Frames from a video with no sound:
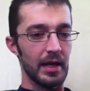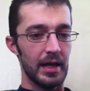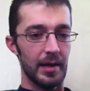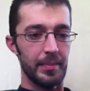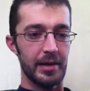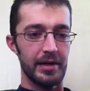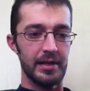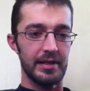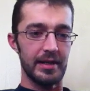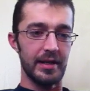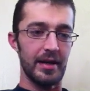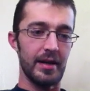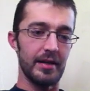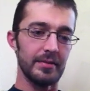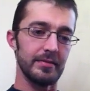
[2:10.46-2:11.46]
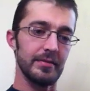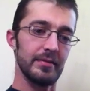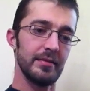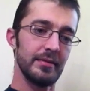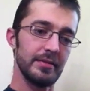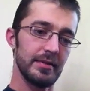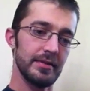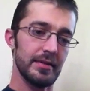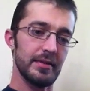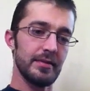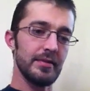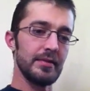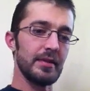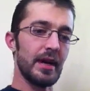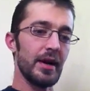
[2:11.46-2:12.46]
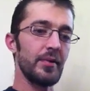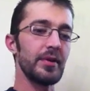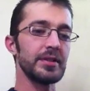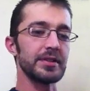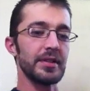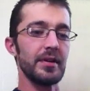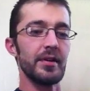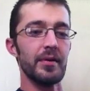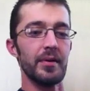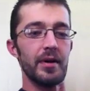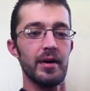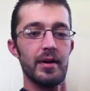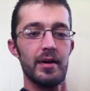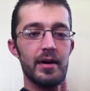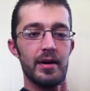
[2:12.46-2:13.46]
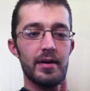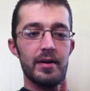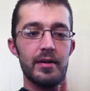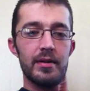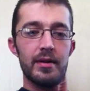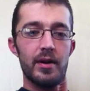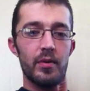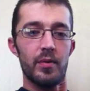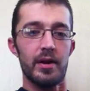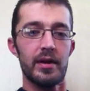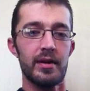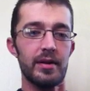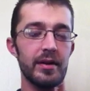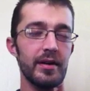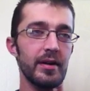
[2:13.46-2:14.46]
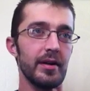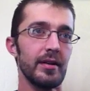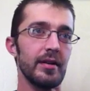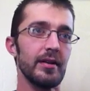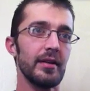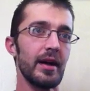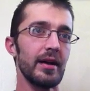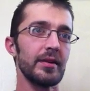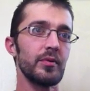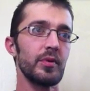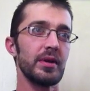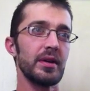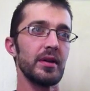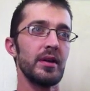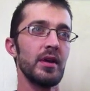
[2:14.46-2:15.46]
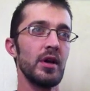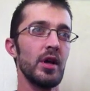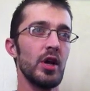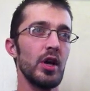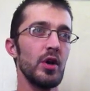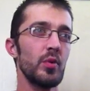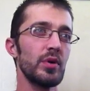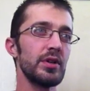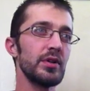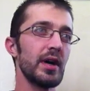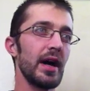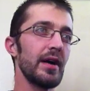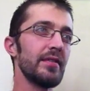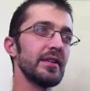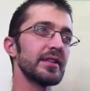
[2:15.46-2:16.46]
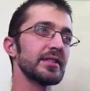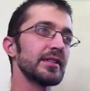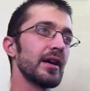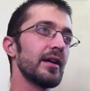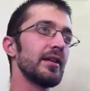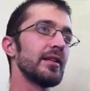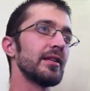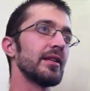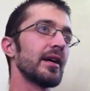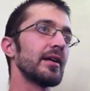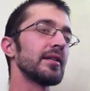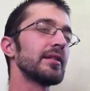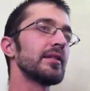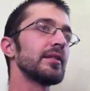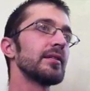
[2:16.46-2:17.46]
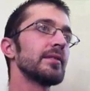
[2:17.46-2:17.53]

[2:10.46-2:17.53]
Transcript: But apparently, I wasn't aware, like, when you have anxiety, well,